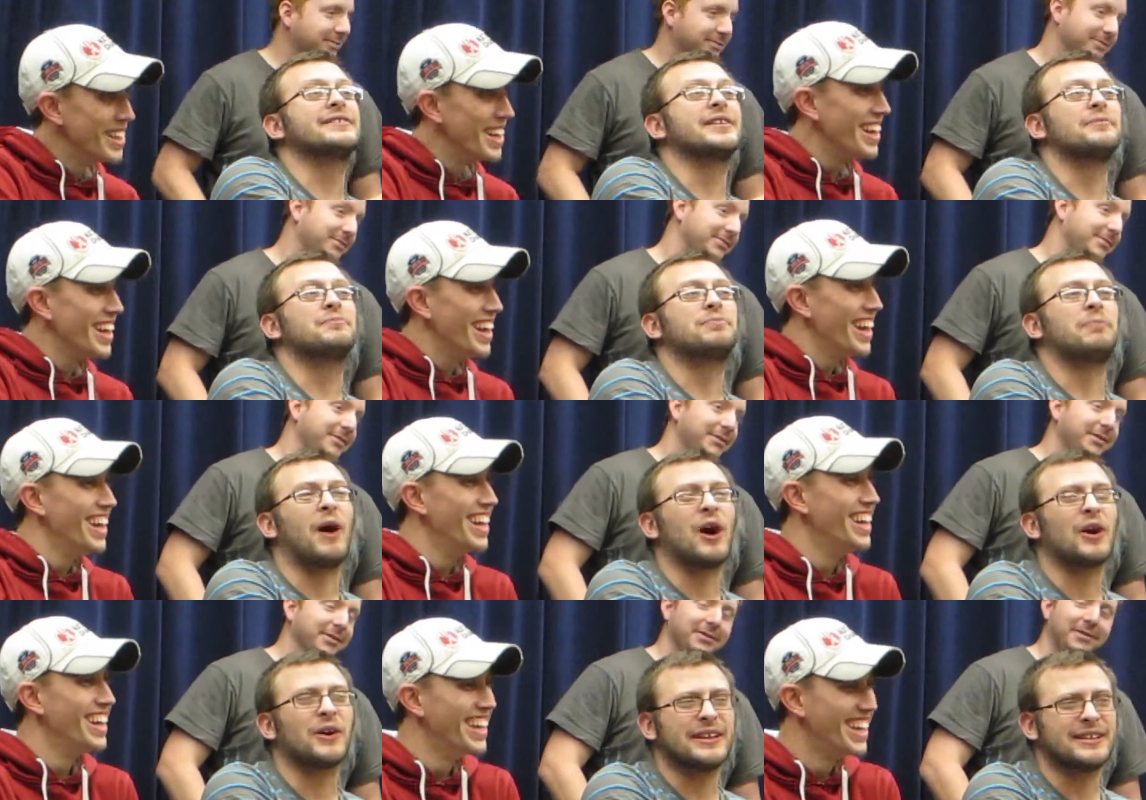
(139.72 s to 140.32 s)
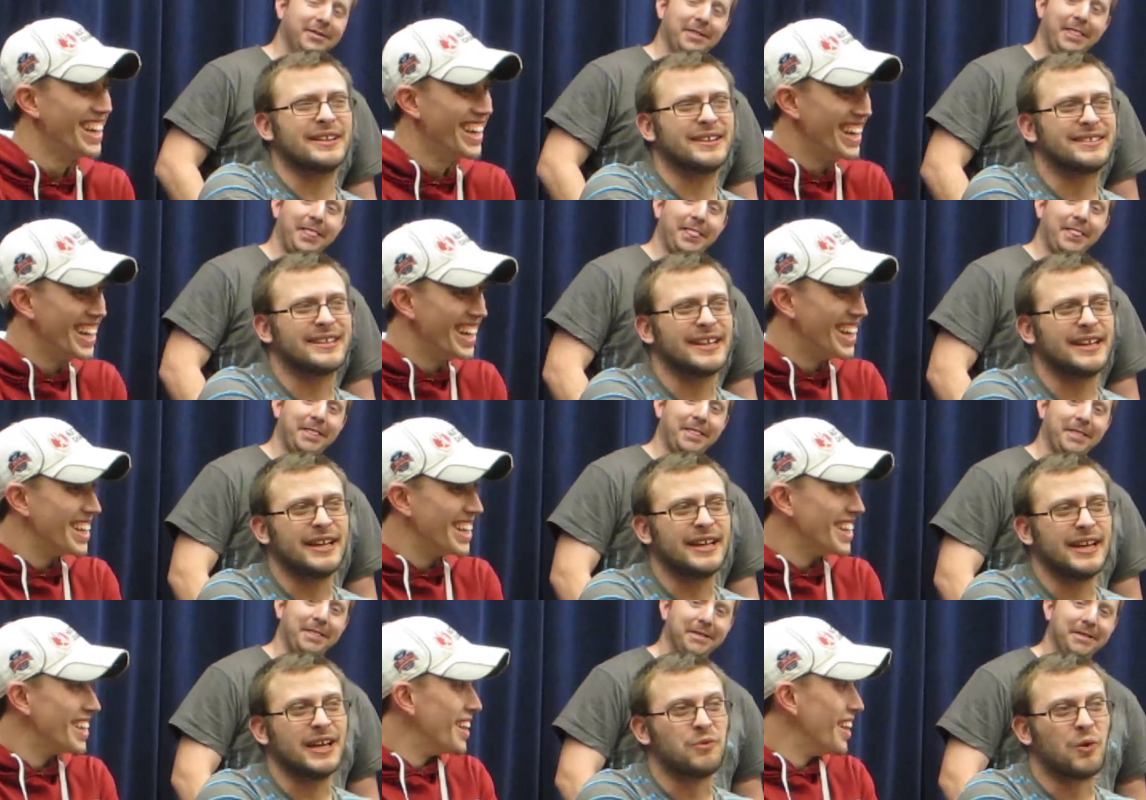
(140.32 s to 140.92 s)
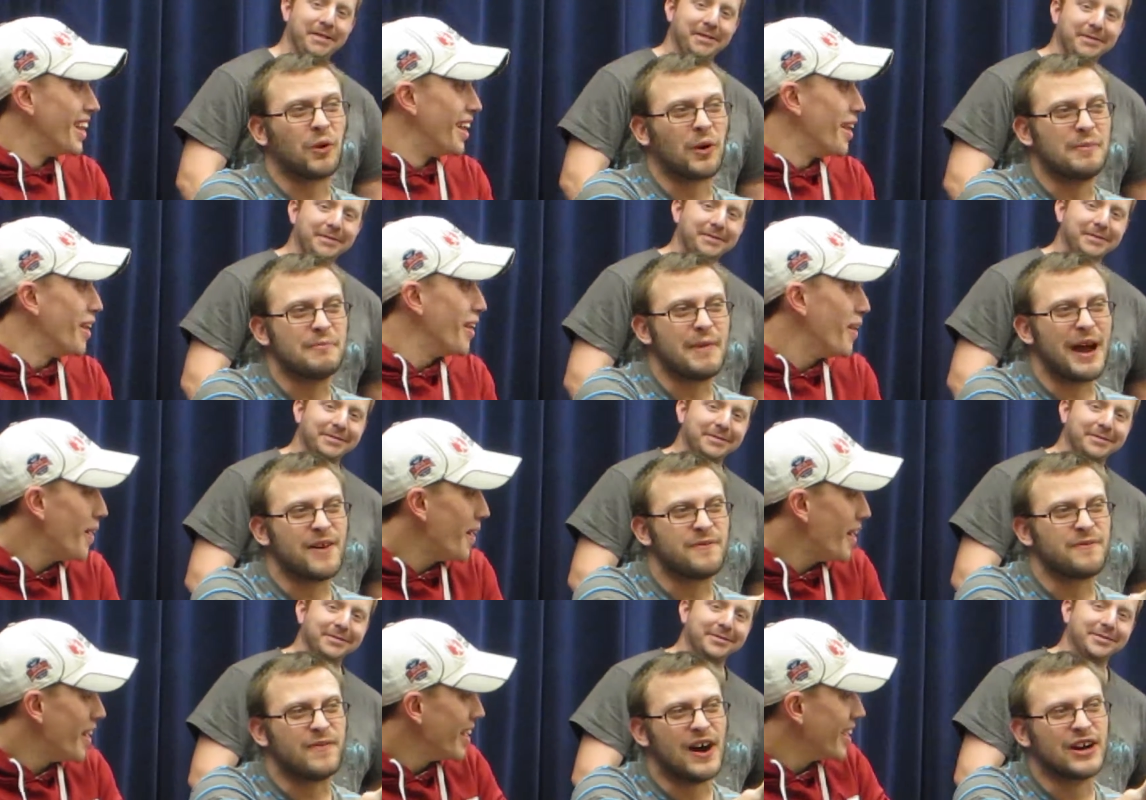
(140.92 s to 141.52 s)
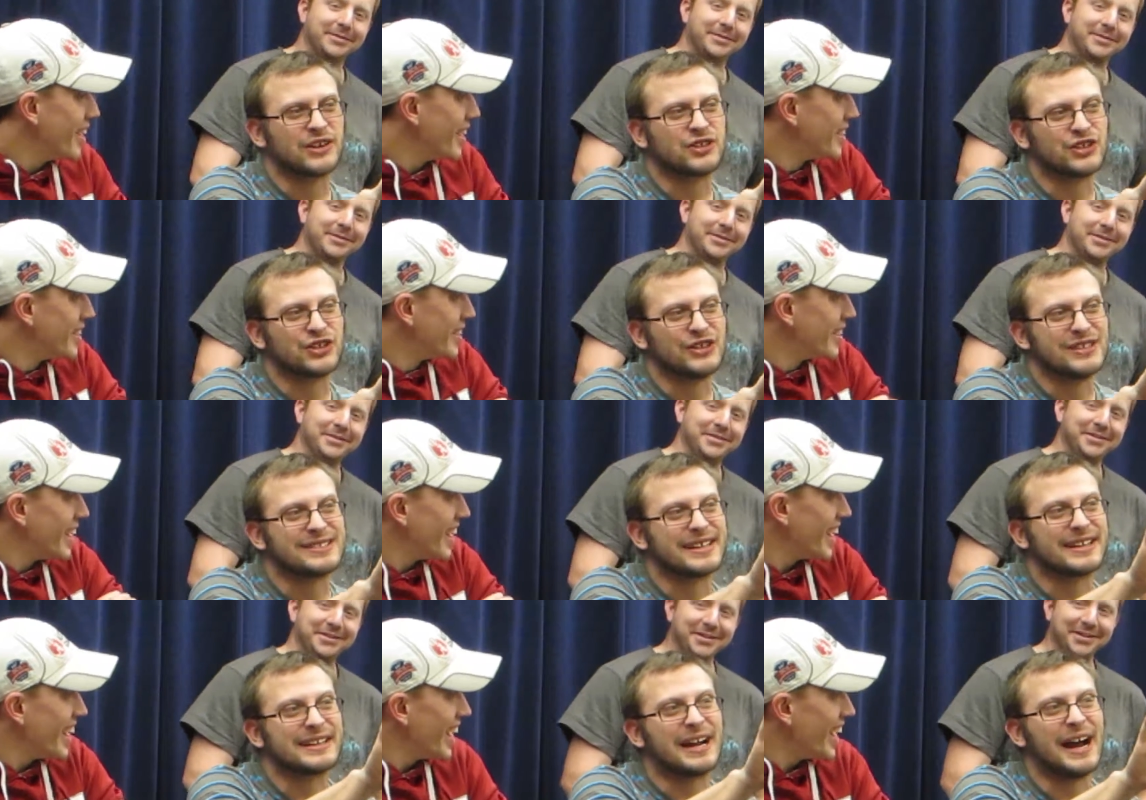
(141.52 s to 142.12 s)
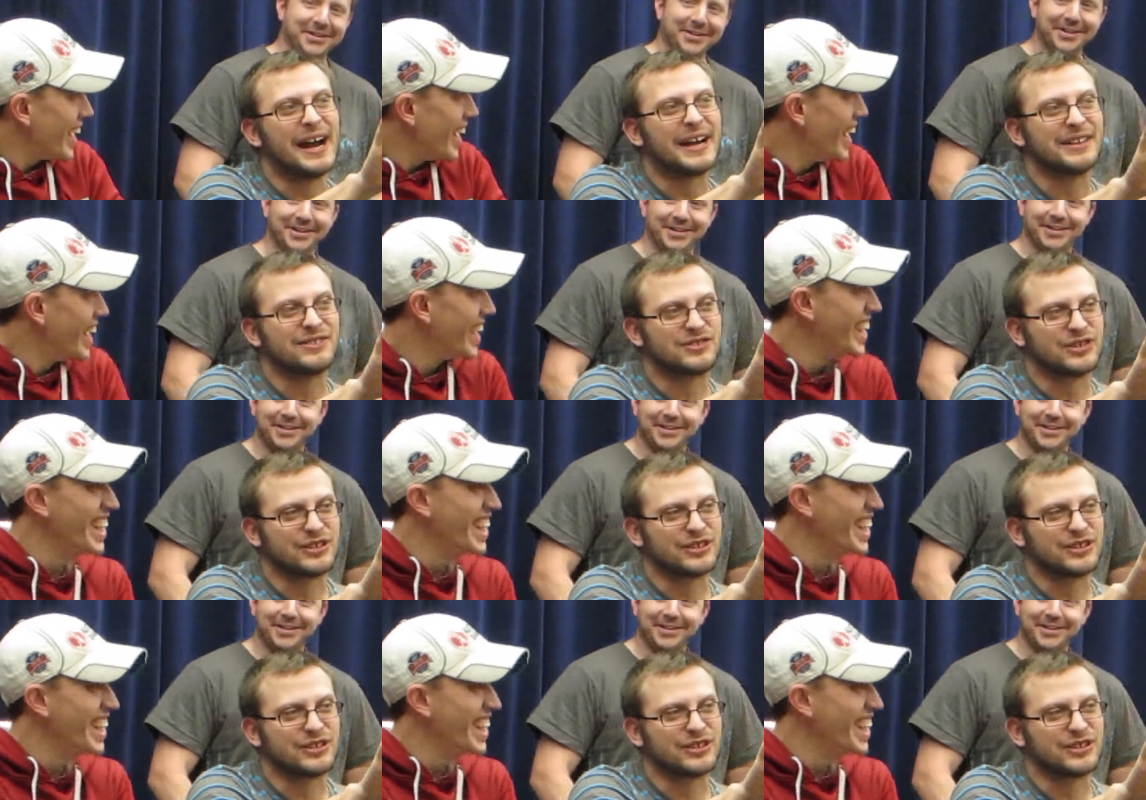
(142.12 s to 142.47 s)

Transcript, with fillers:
Speaker 1: a part in the CD where it malfunctions and kind of